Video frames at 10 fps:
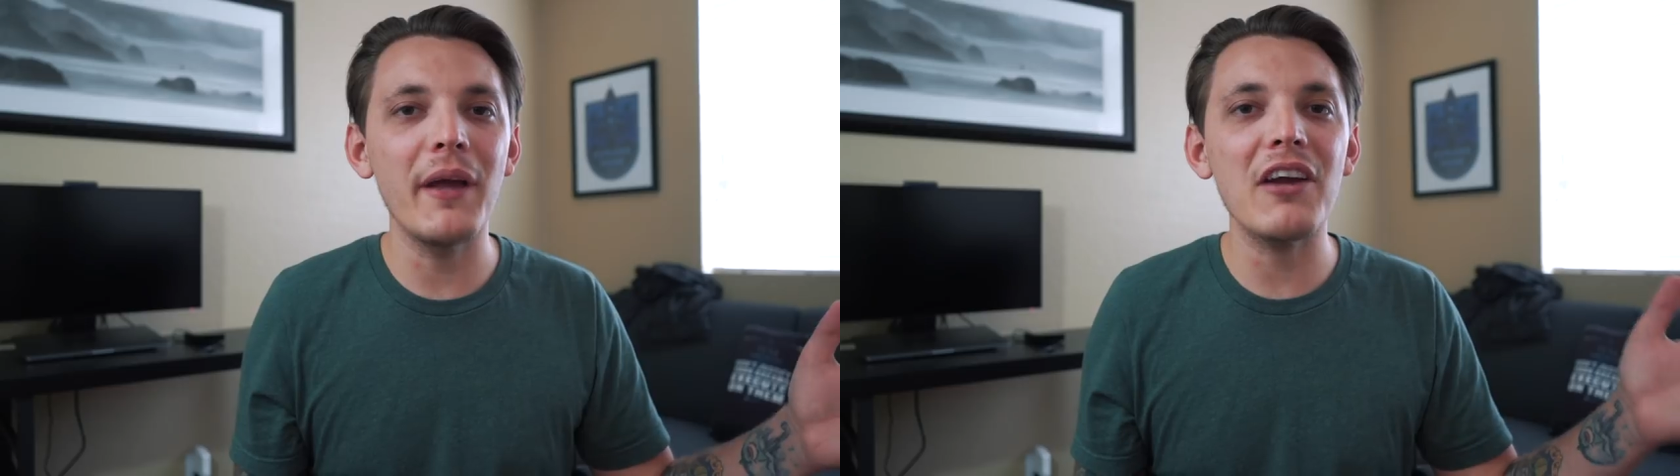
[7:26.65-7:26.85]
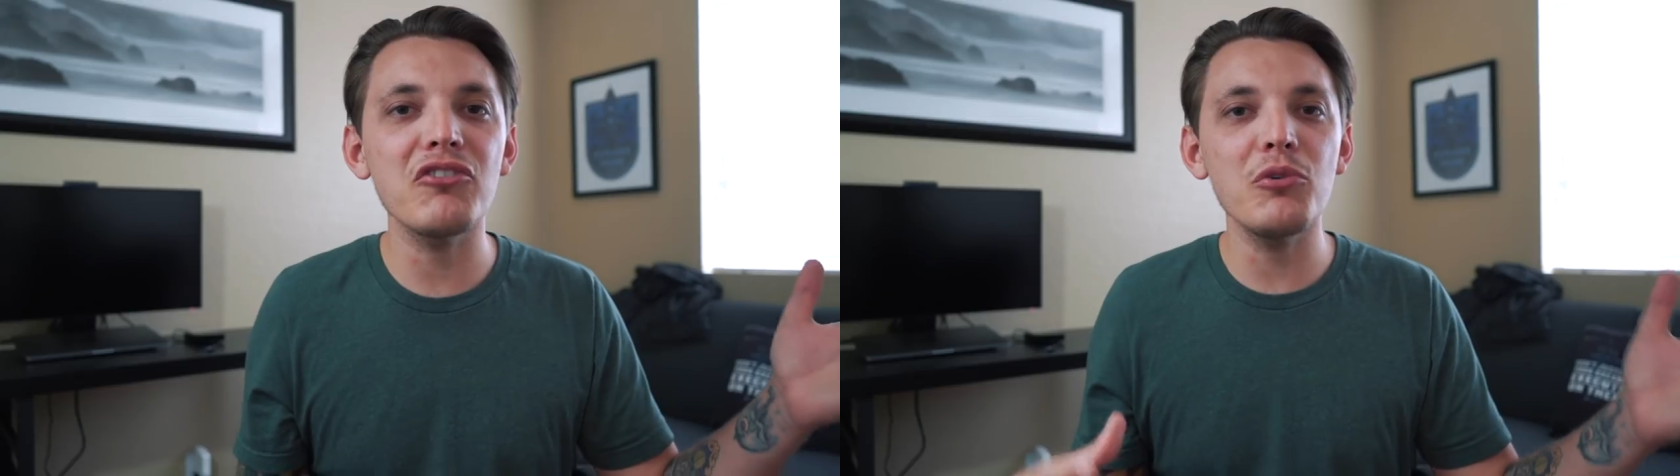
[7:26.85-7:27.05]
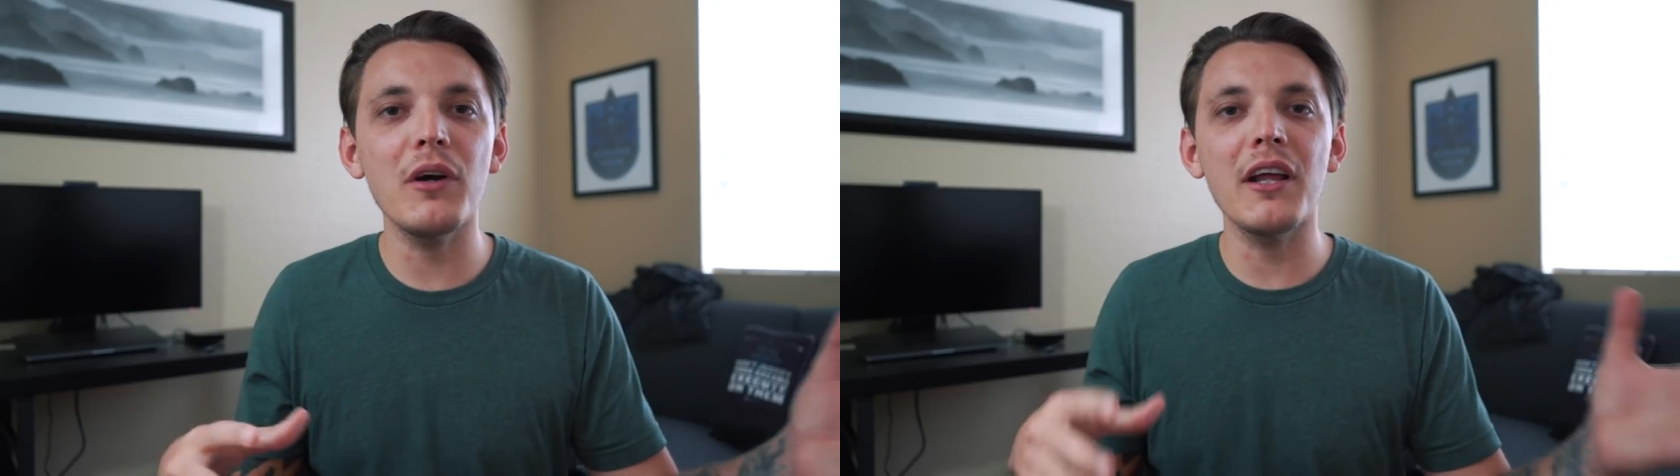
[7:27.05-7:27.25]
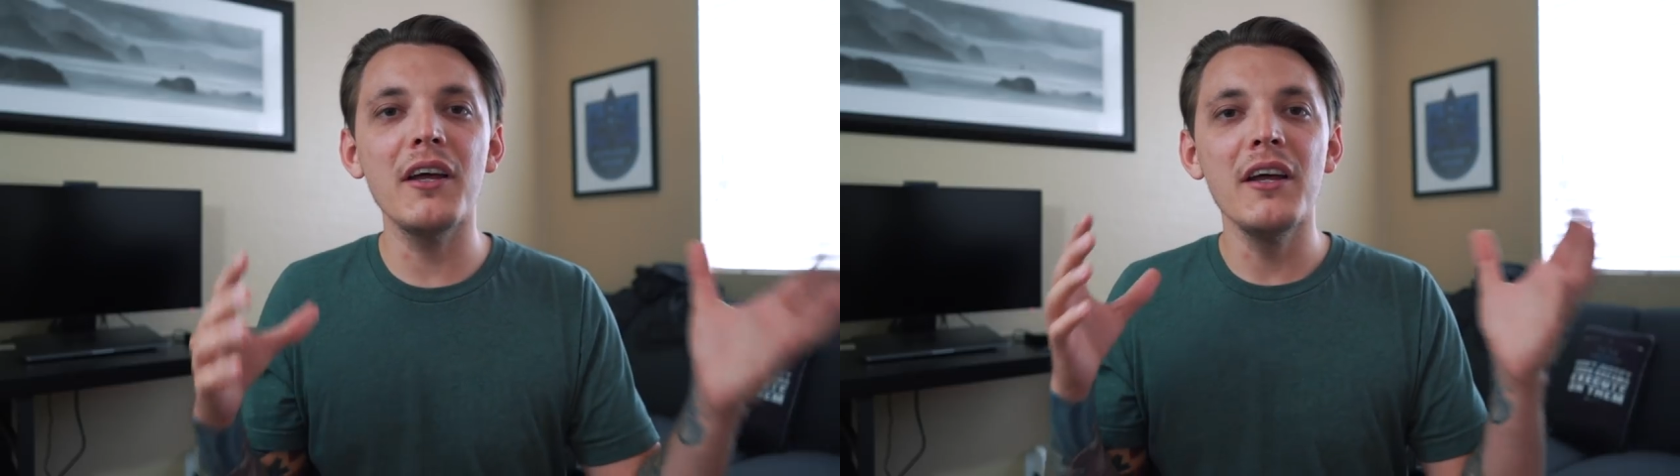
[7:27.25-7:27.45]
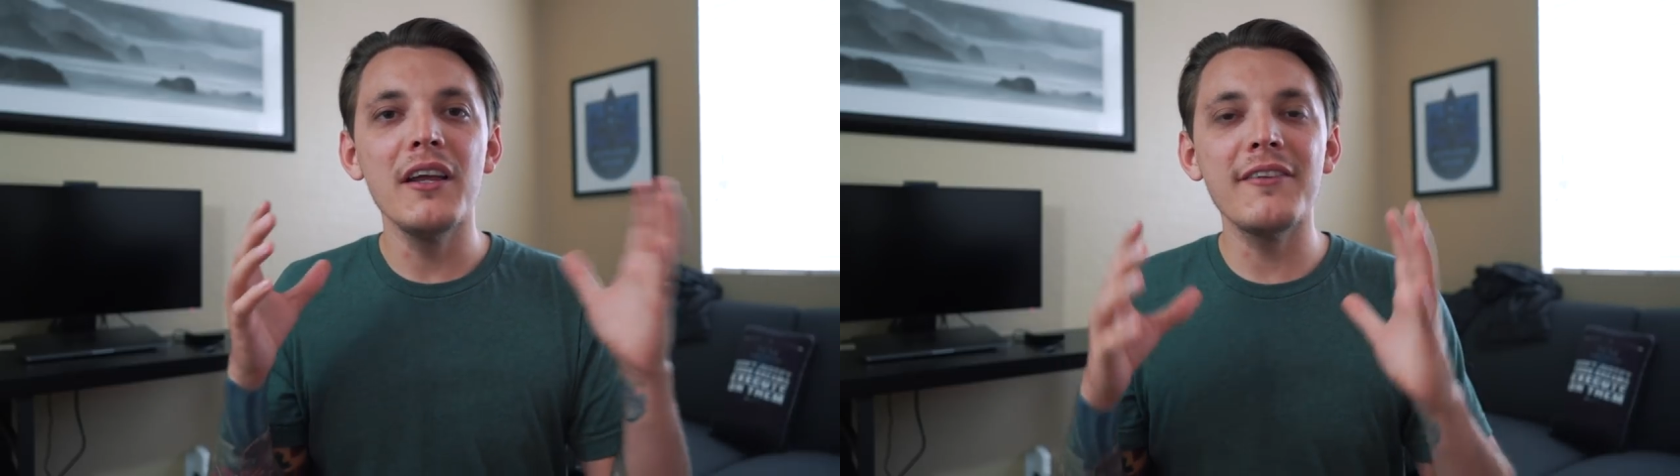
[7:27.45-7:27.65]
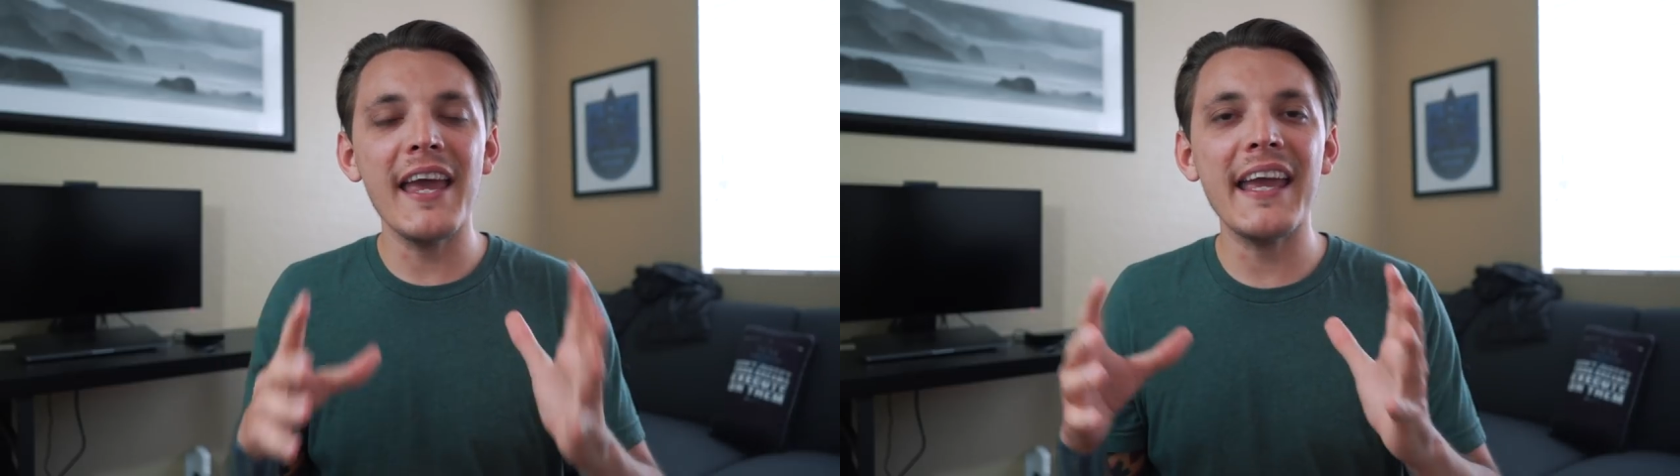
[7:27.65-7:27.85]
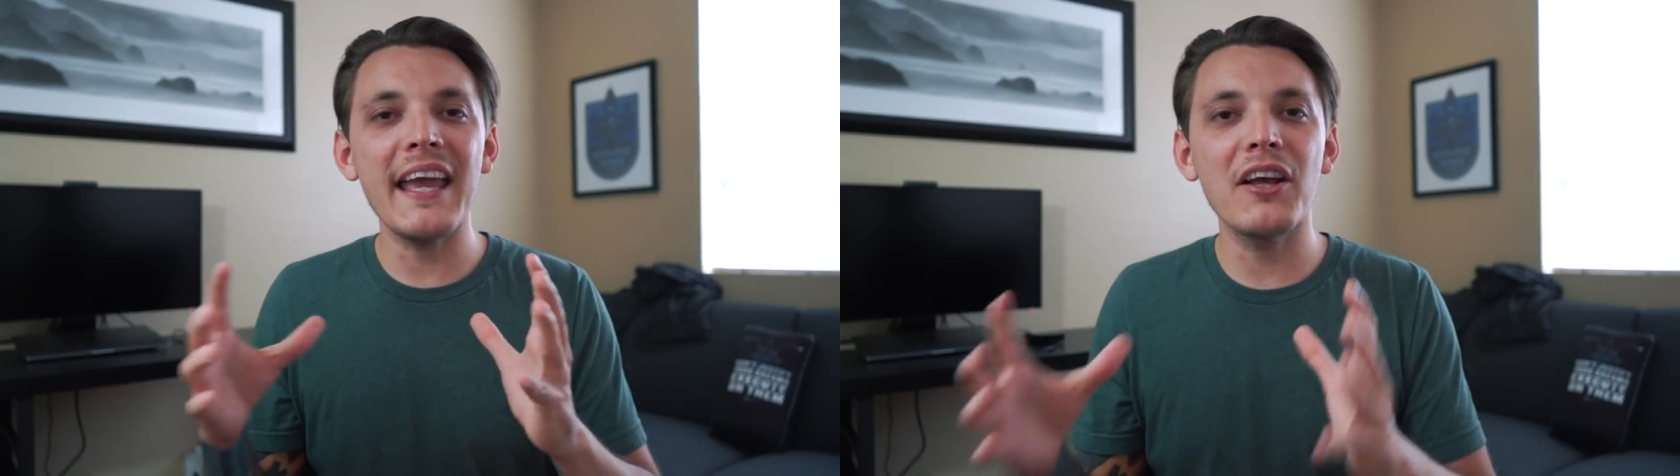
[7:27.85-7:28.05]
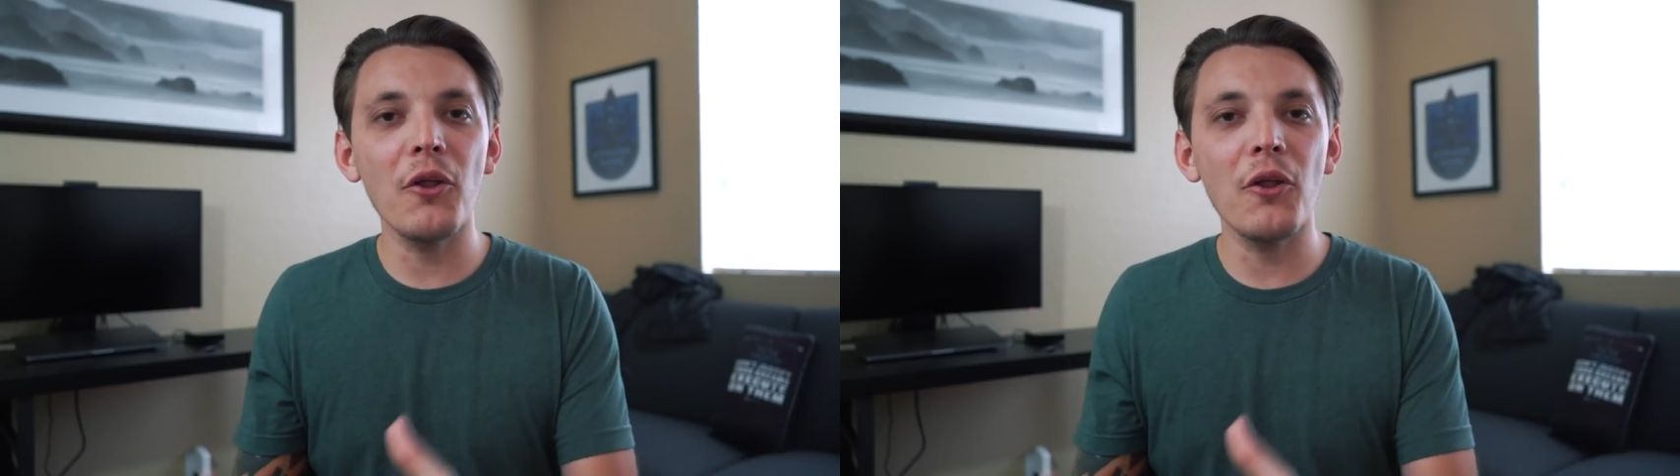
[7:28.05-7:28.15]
We actually want to take a